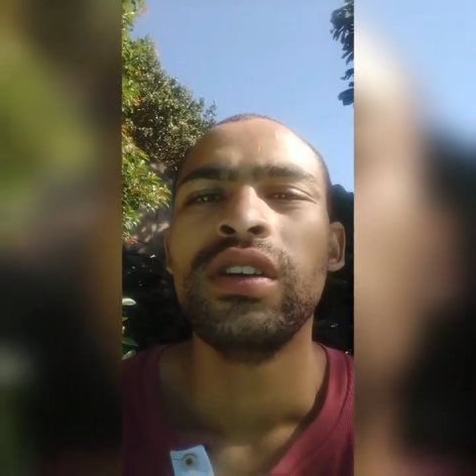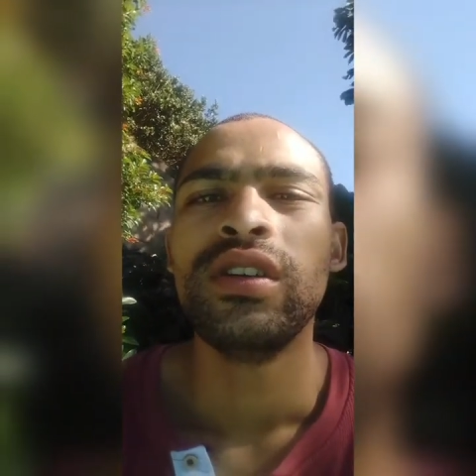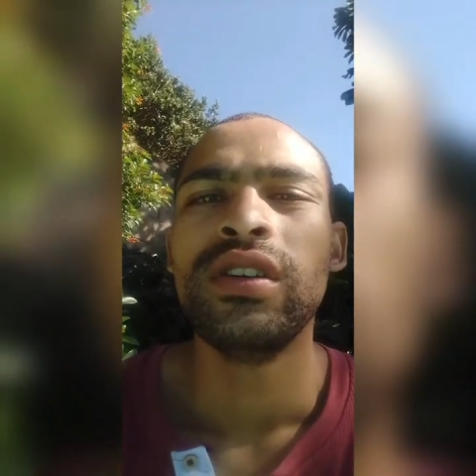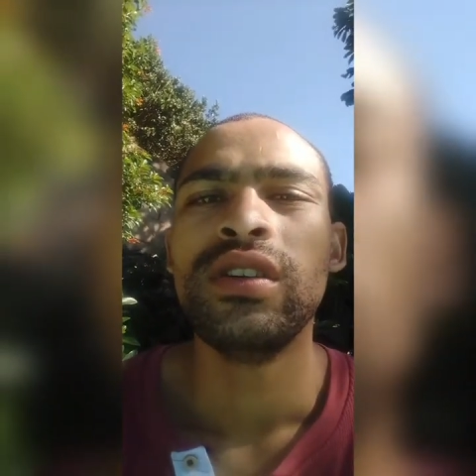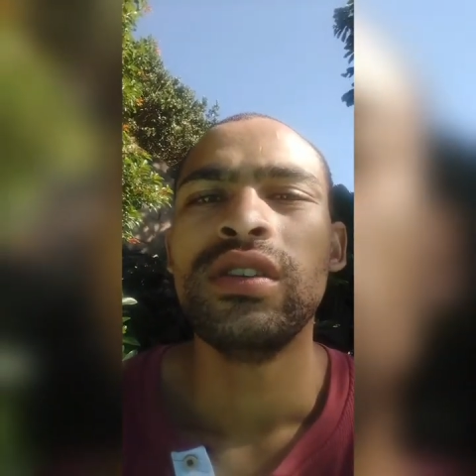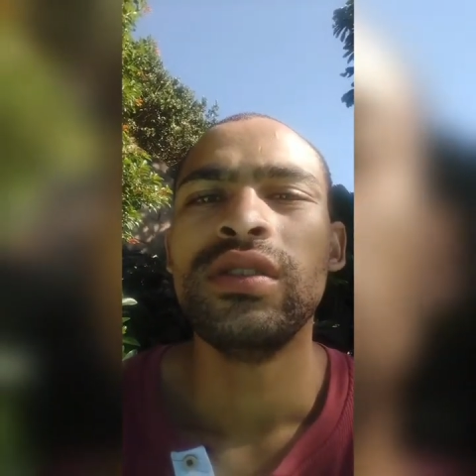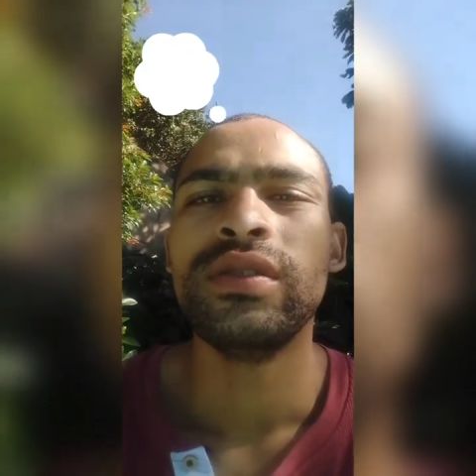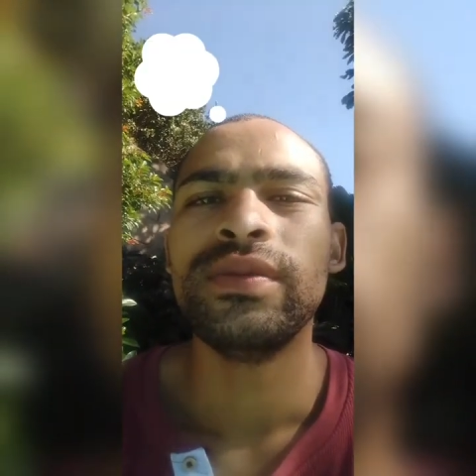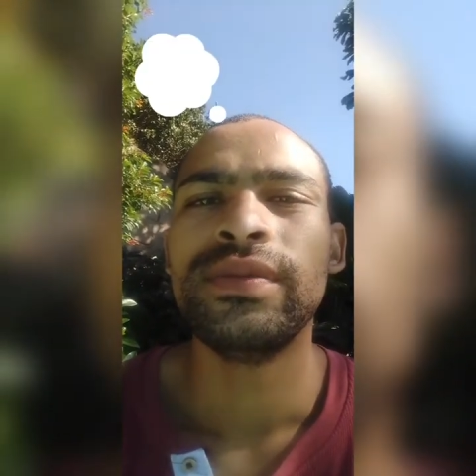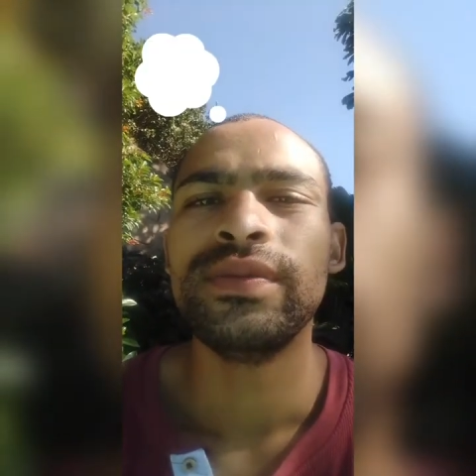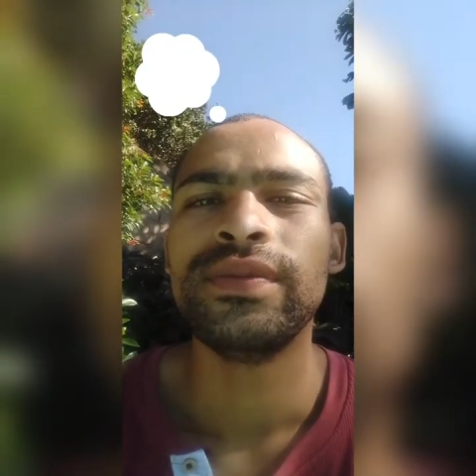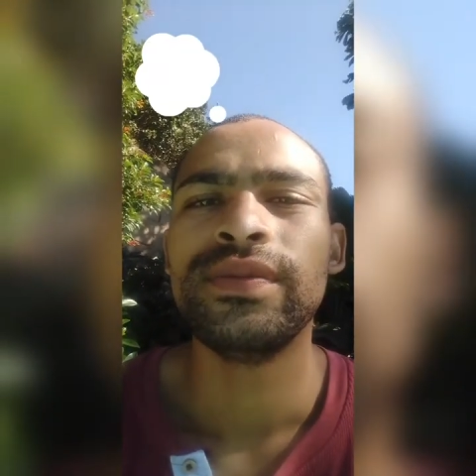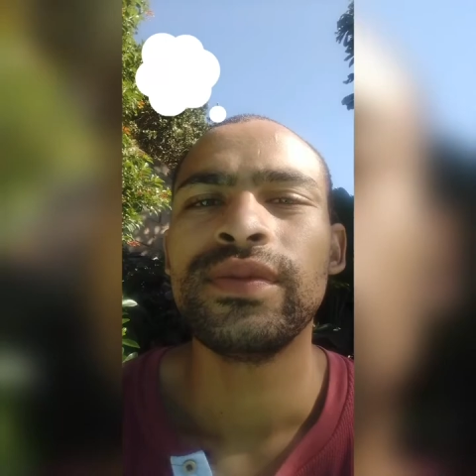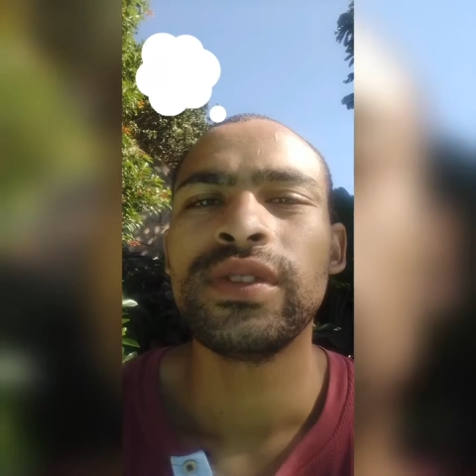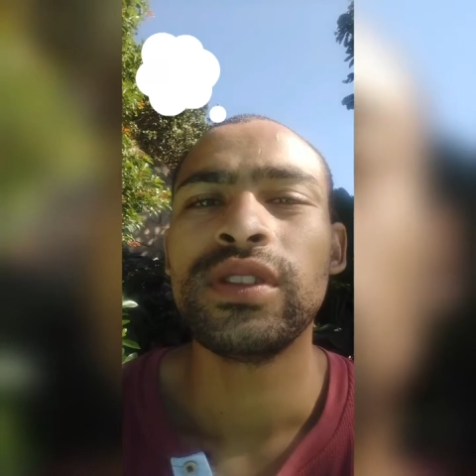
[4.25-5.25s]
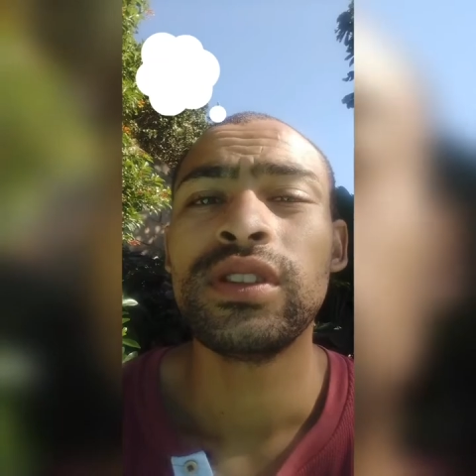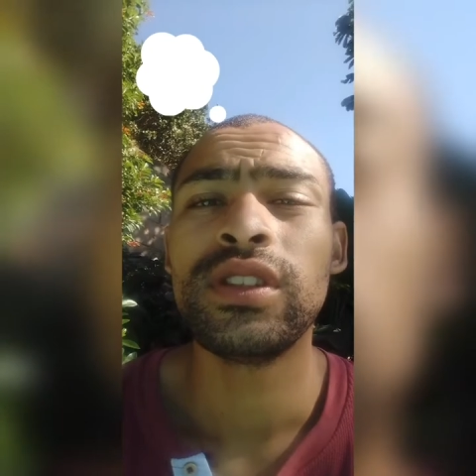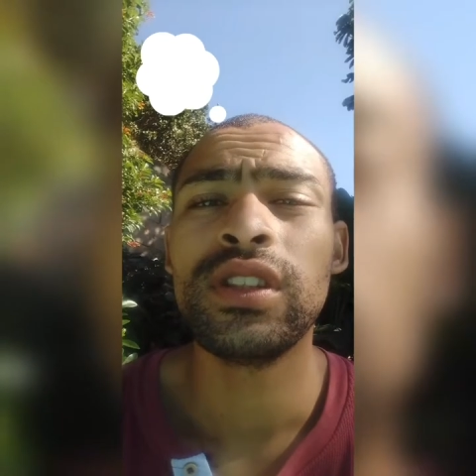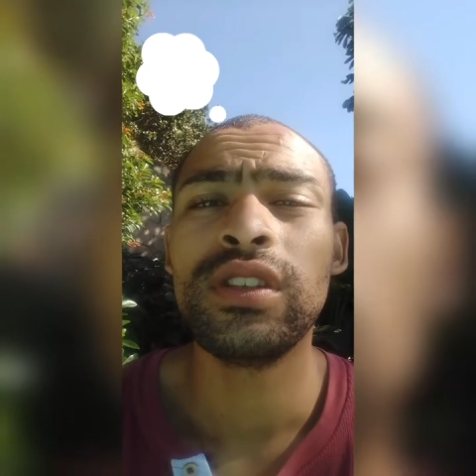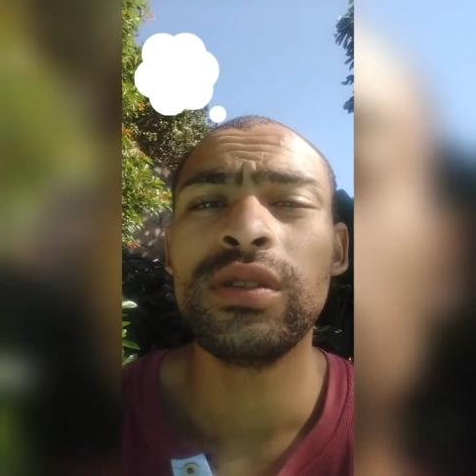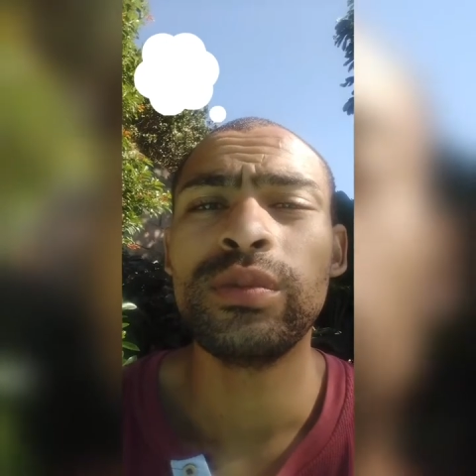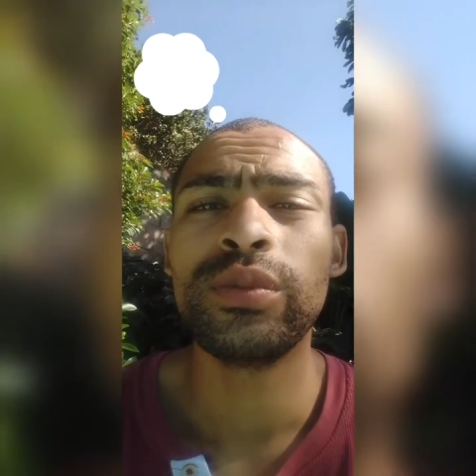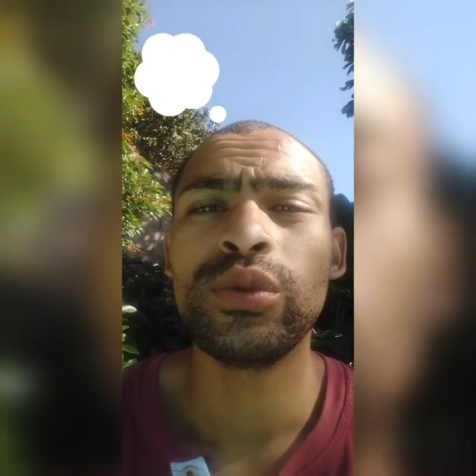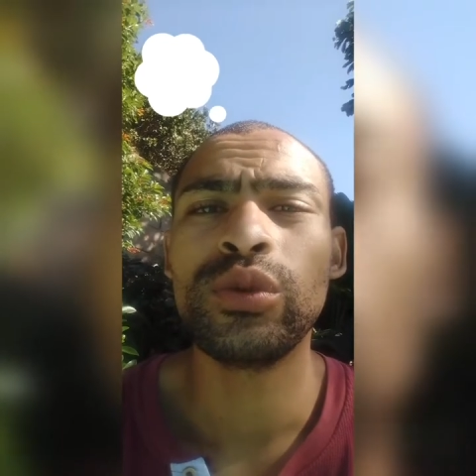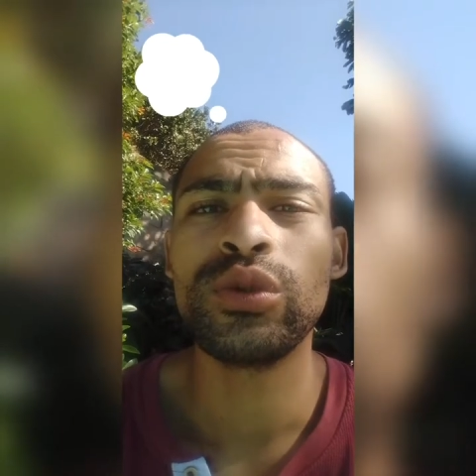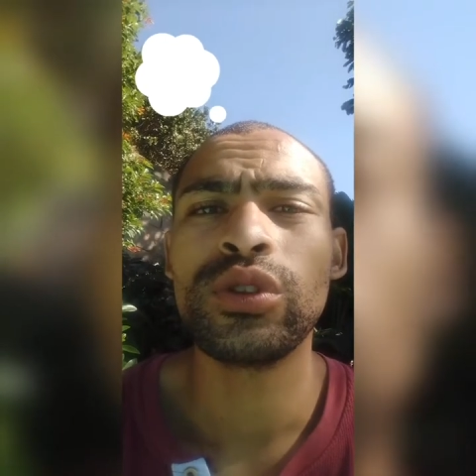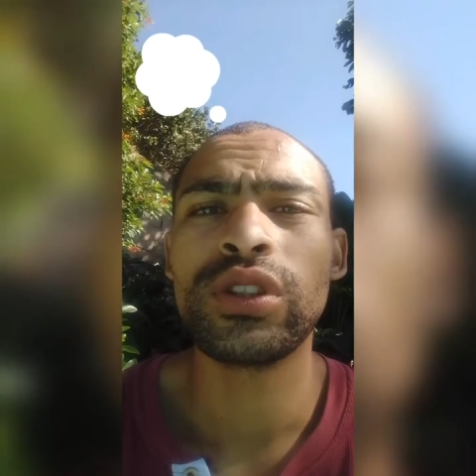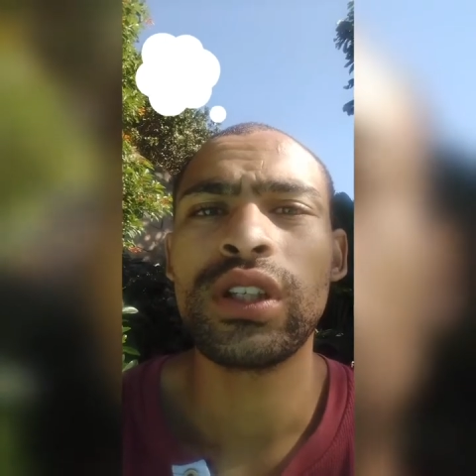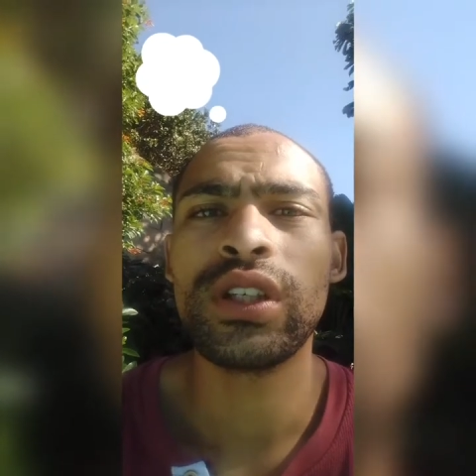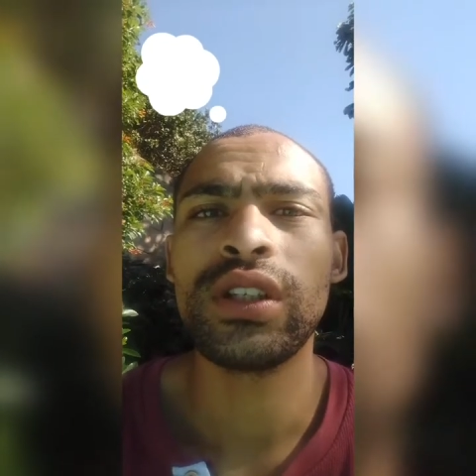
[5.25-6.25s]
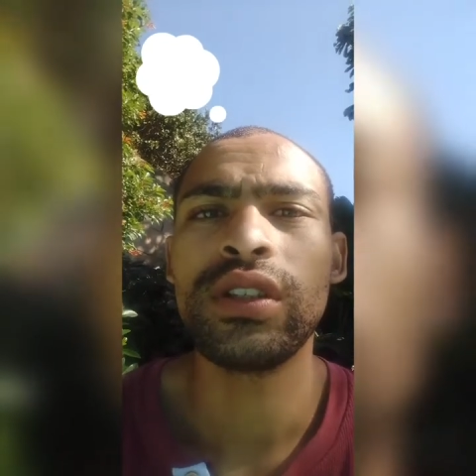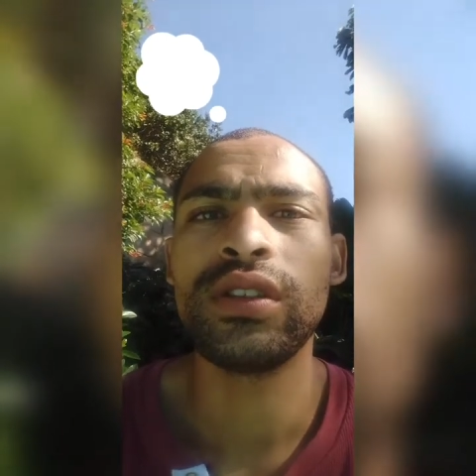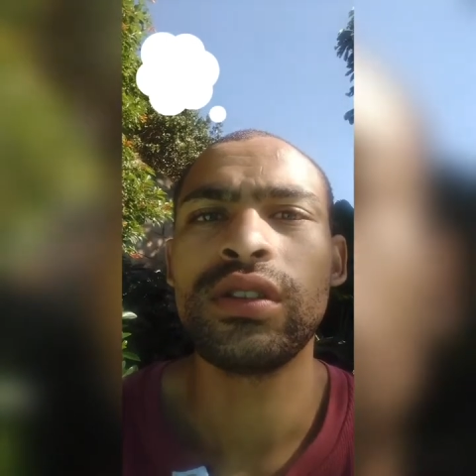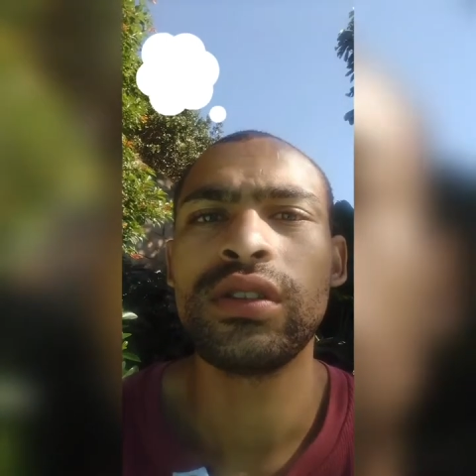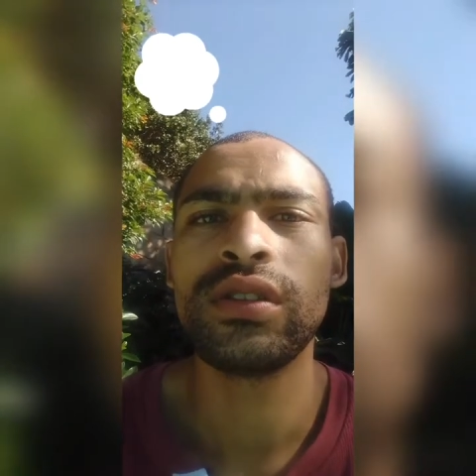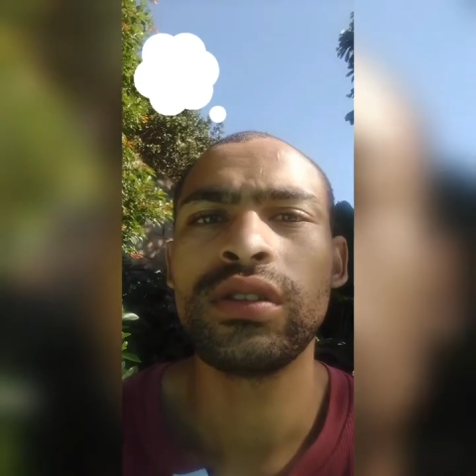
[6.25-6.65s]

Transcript: Uh, chilling poolside,